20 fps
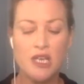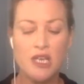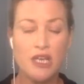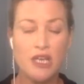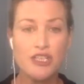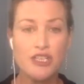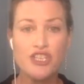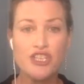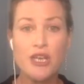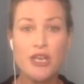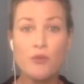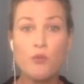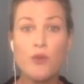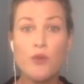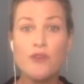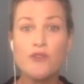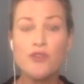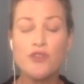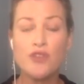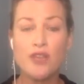I share
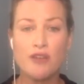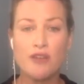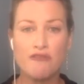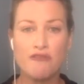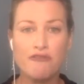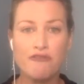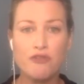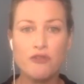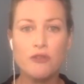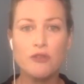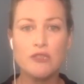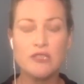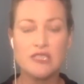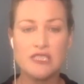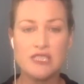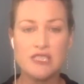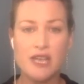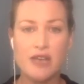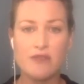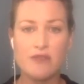with you that full
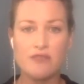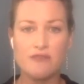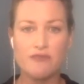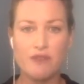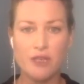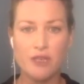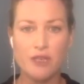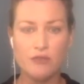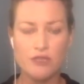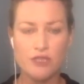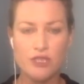sales funnel,